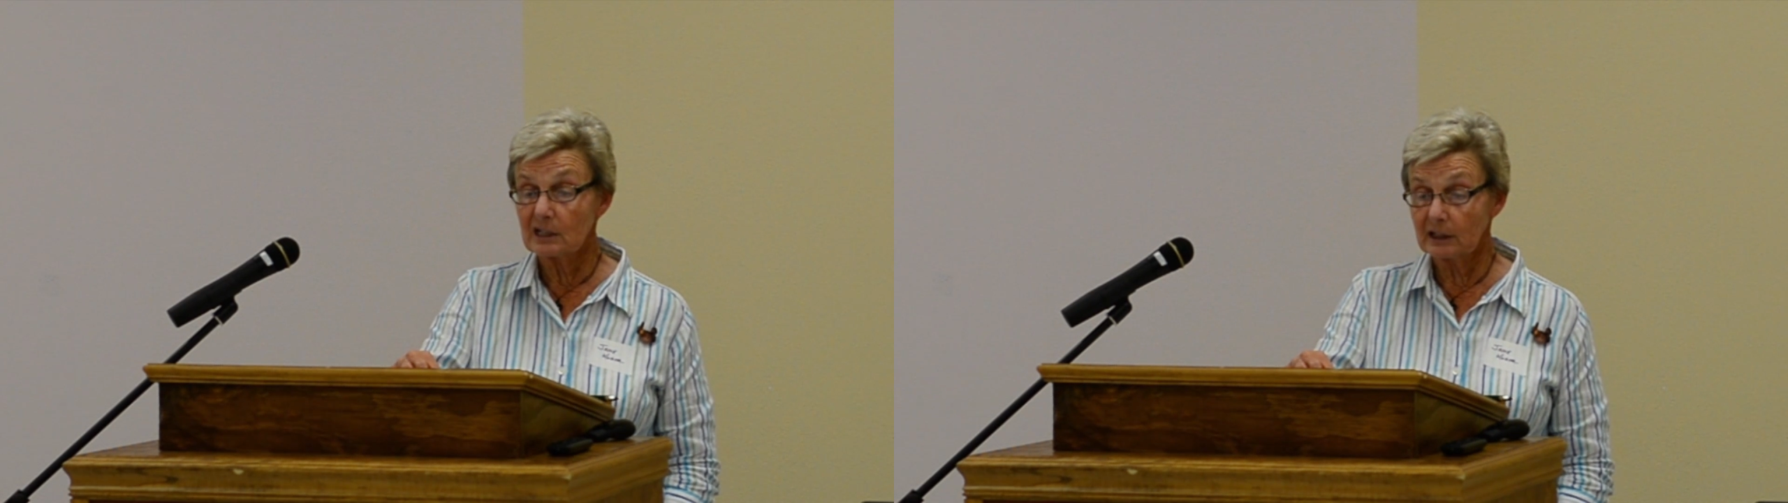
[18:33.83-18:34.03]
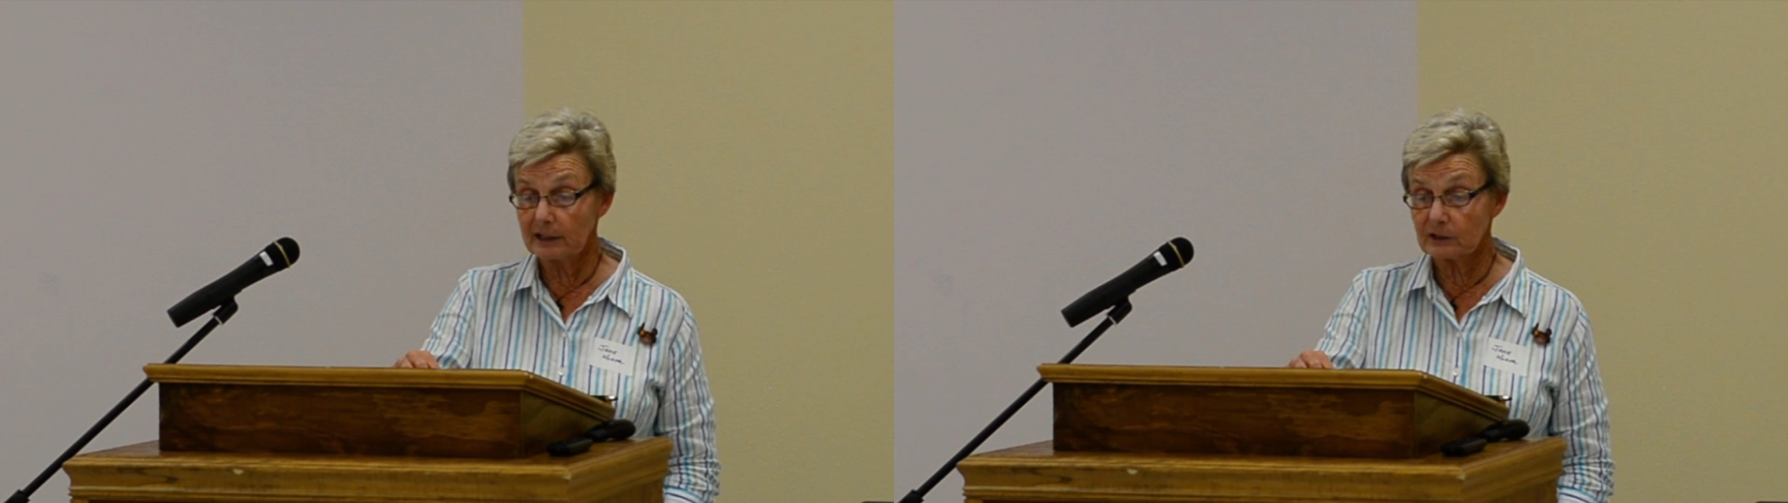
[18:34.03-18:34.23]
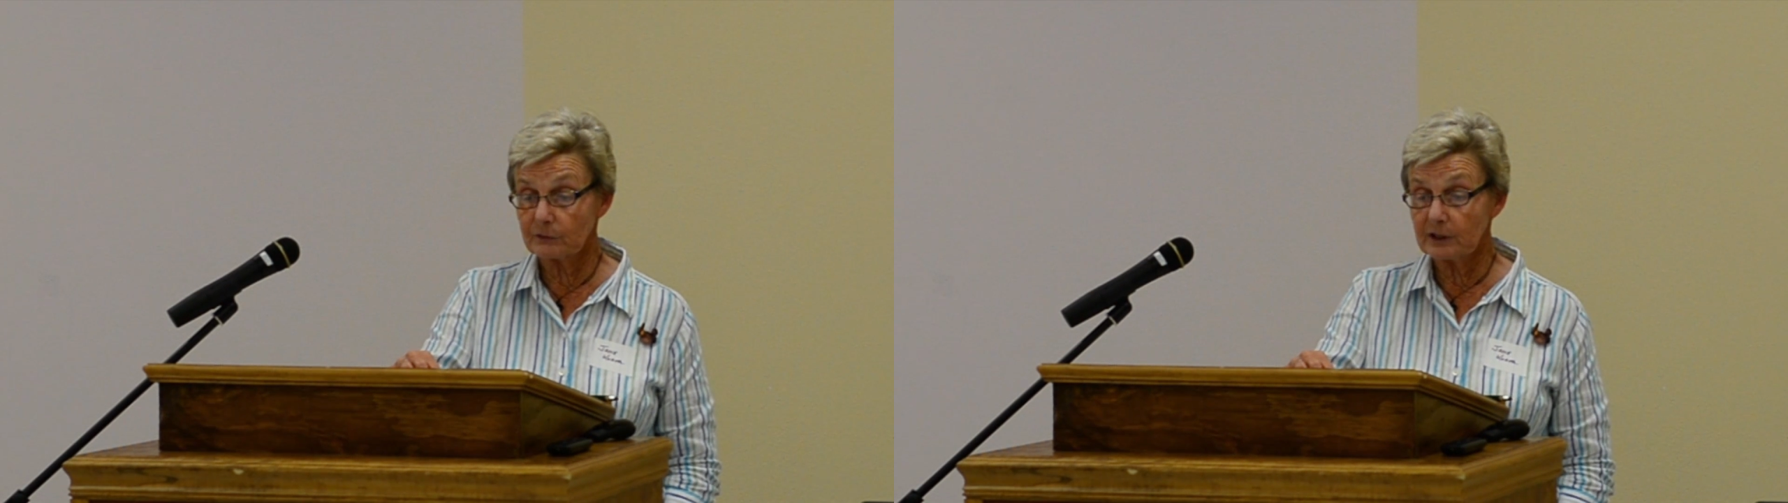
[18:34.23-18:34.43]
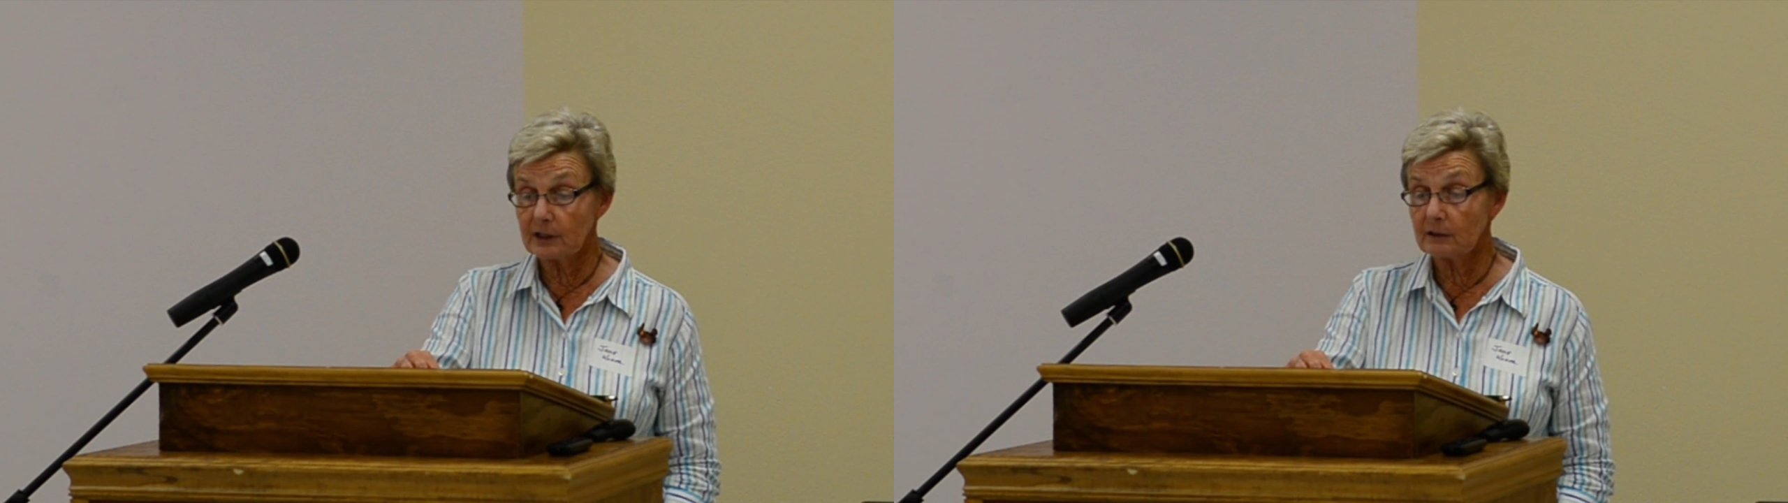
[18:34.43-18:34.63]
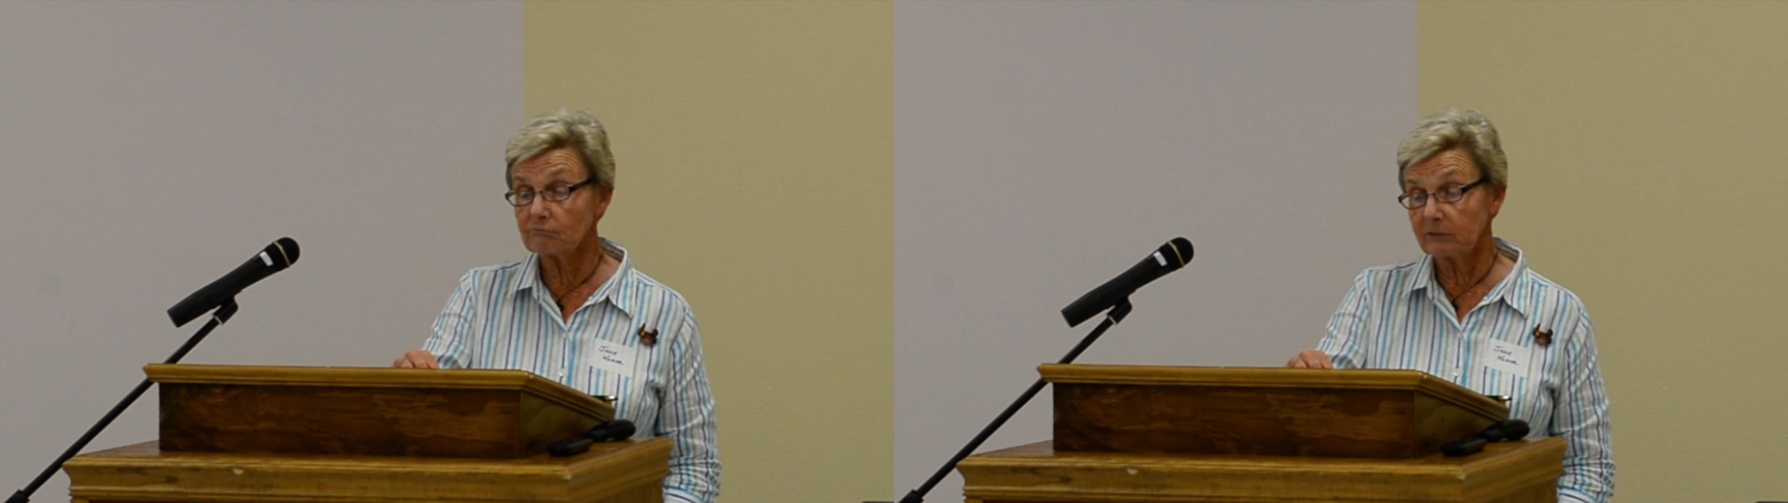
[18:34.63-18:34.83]
Less
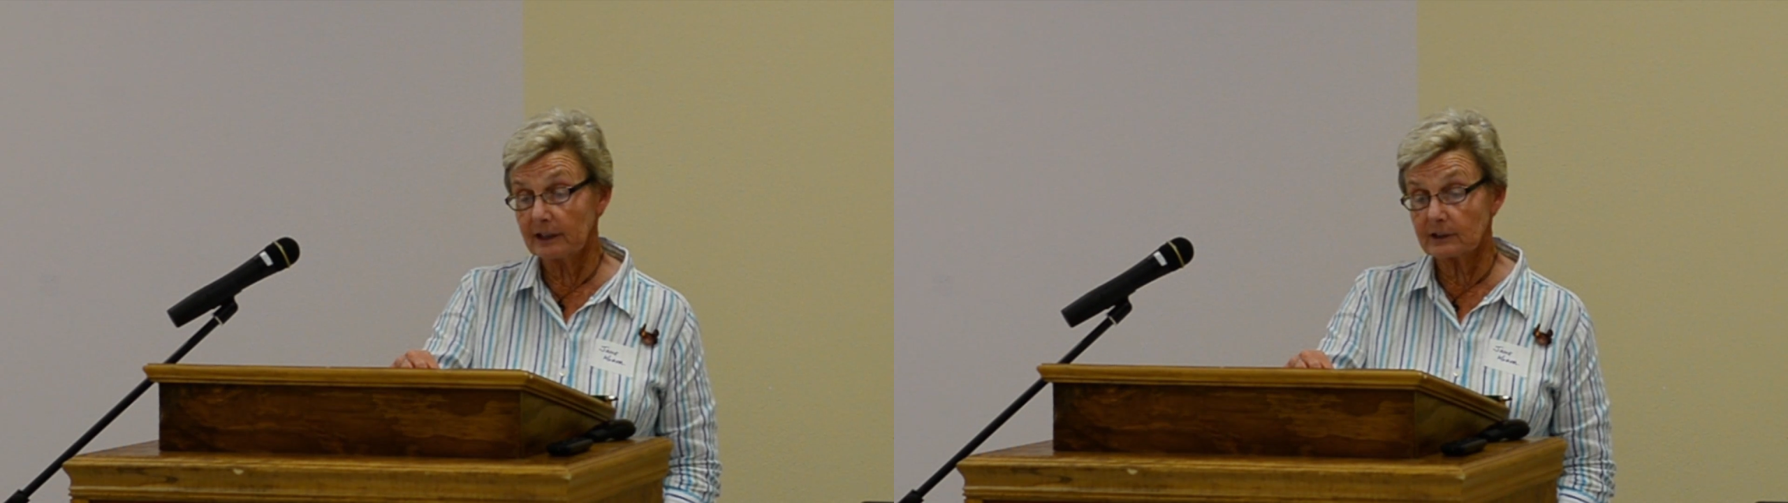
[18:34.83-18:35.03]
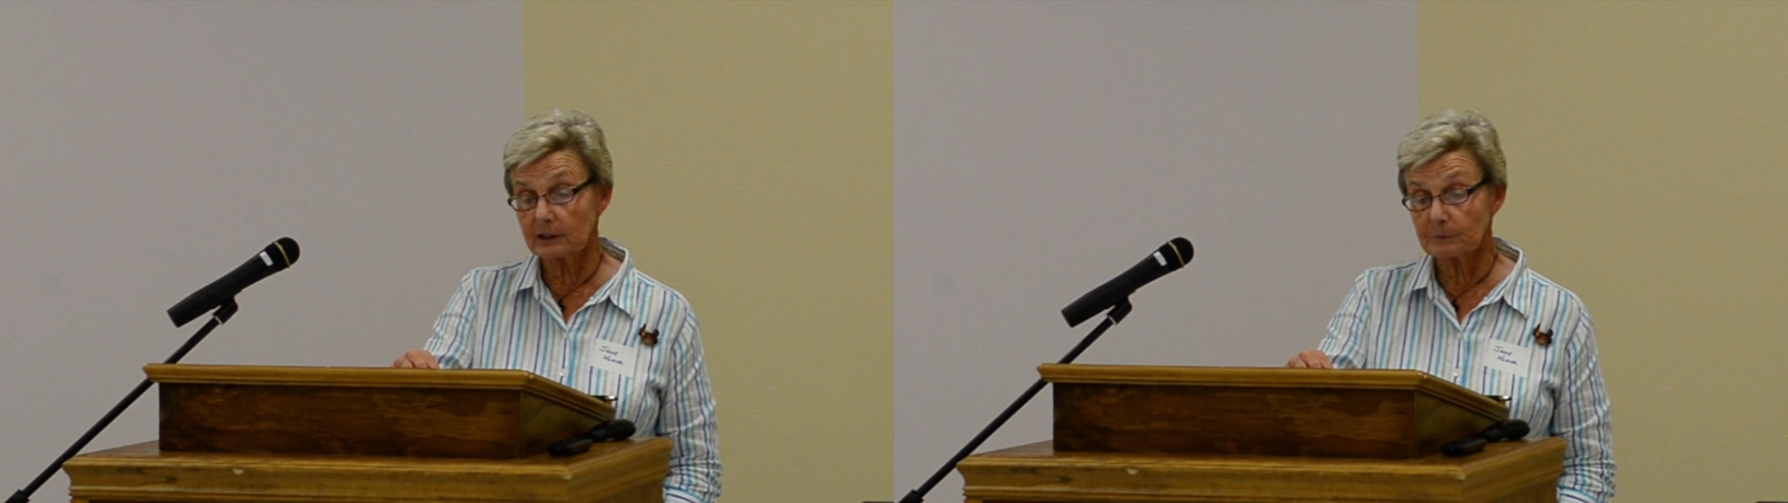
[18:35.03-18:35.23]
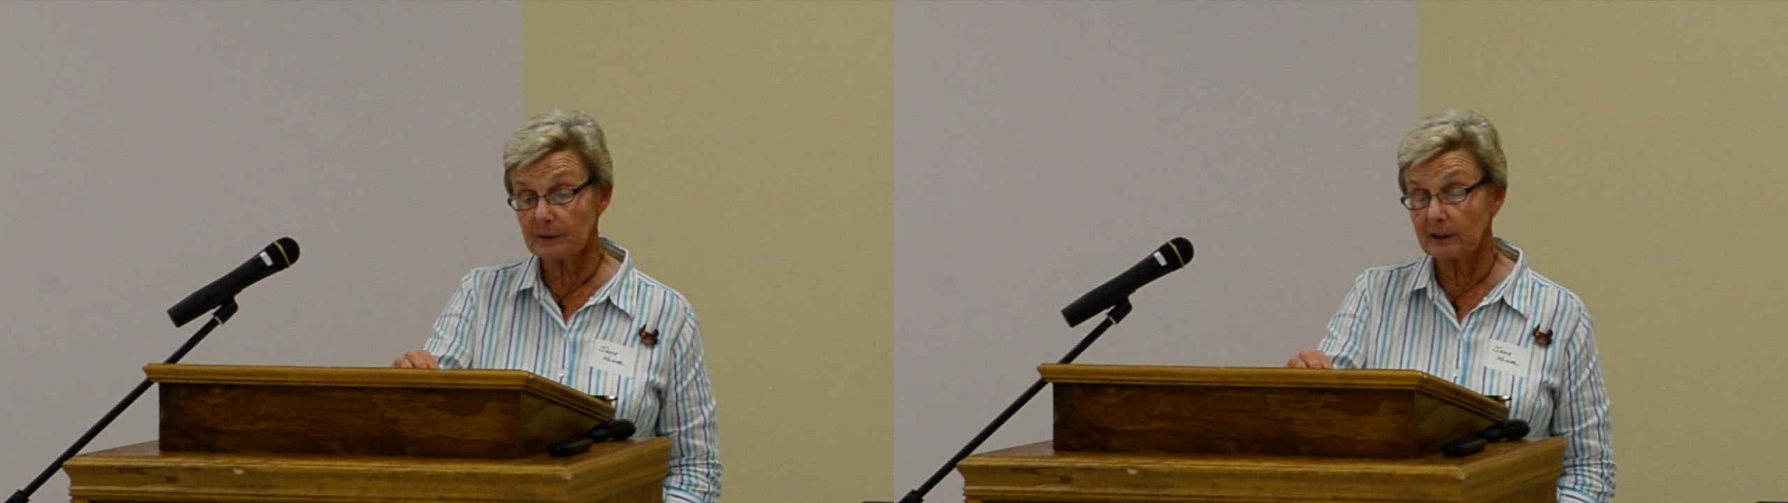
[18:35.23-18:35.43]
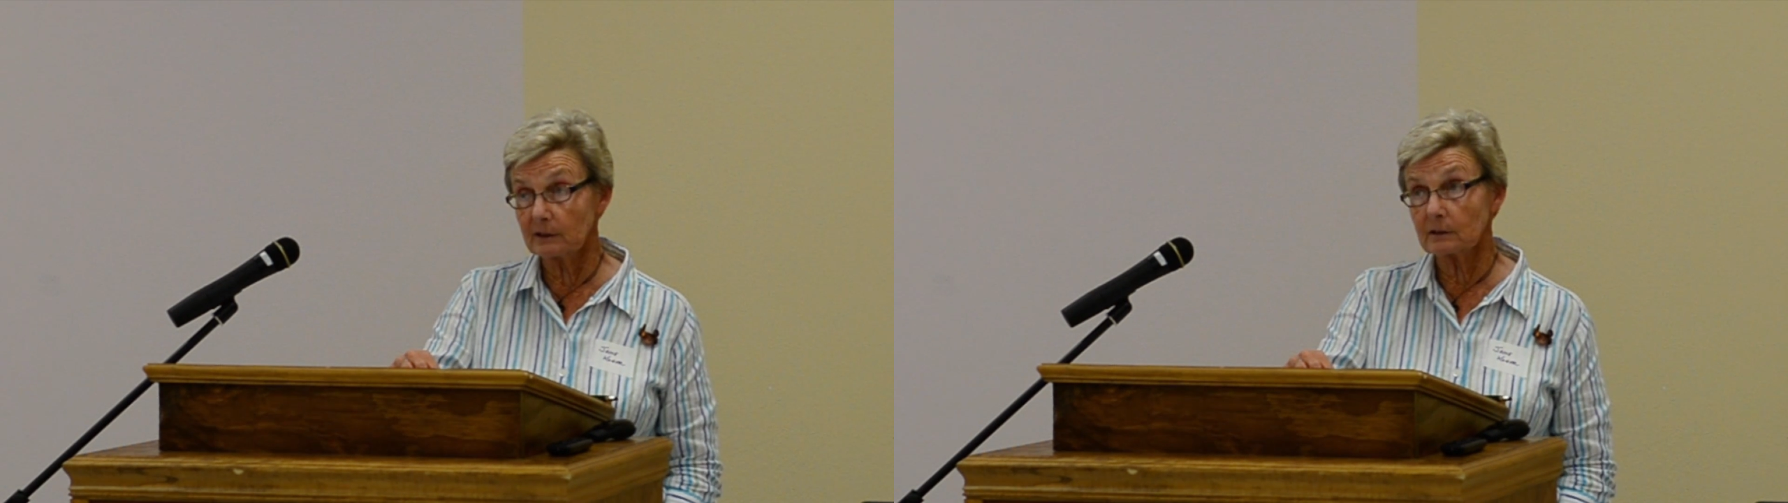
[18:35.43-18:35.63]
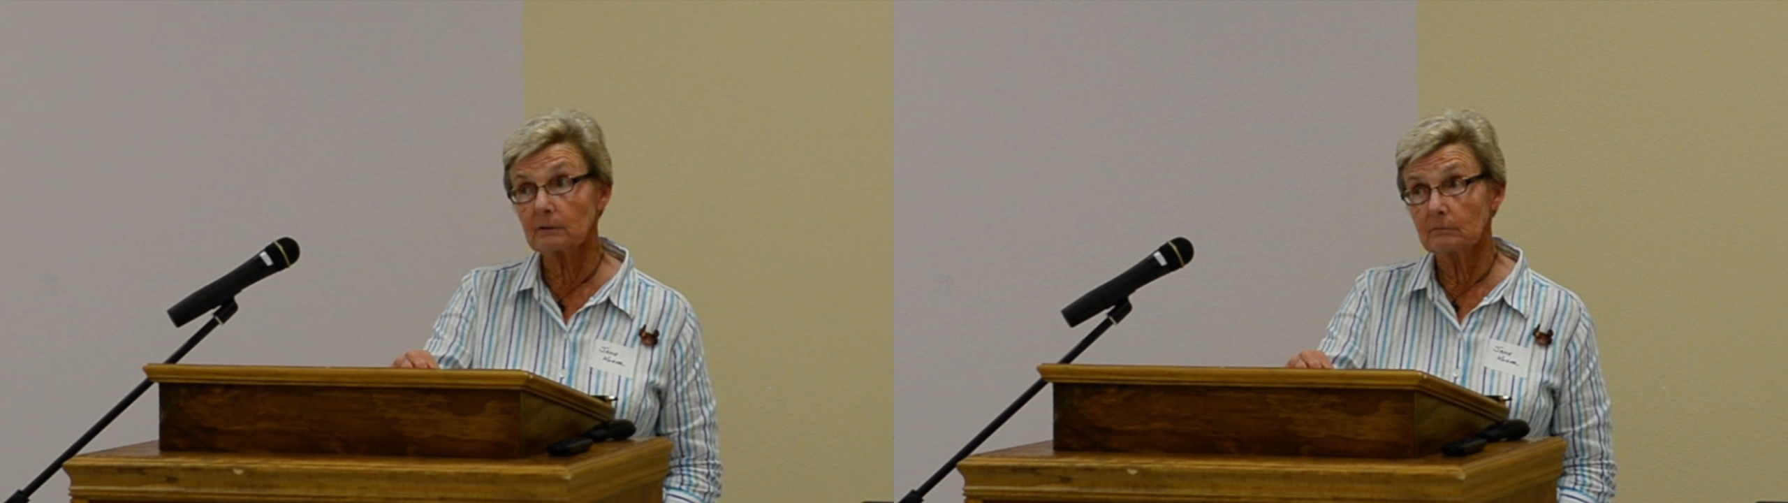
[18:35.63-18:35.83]
feed, less
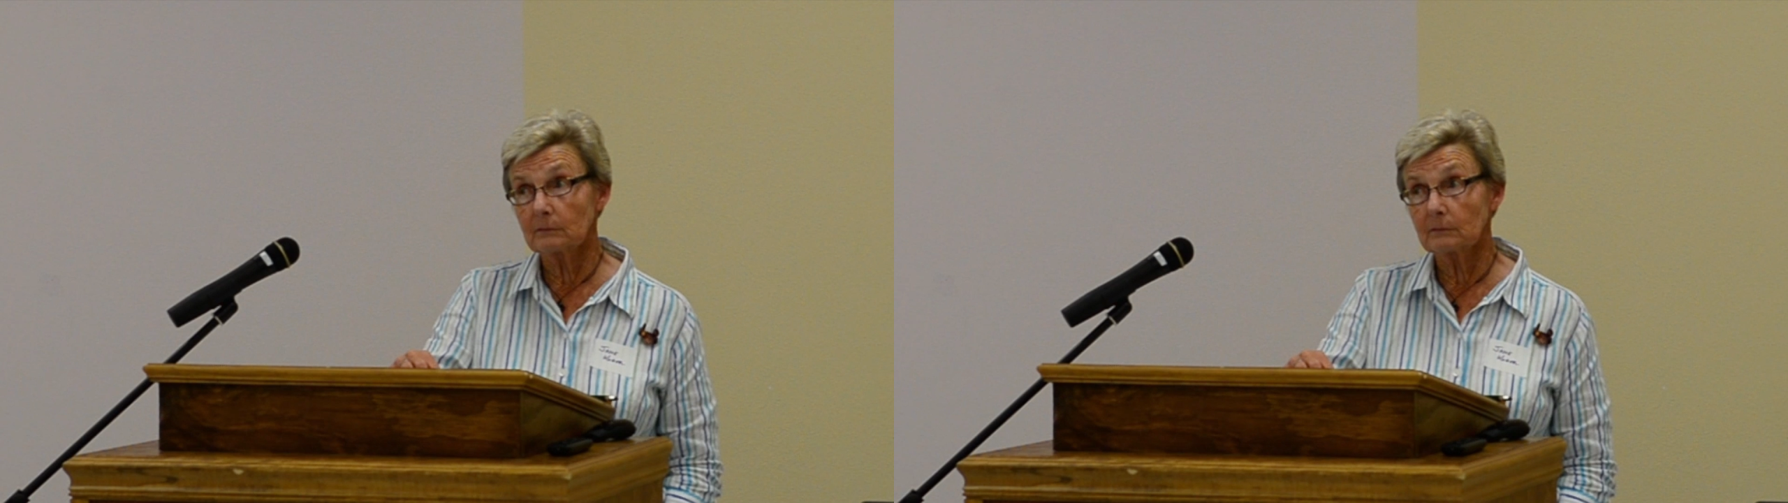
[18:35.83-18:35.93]
expense,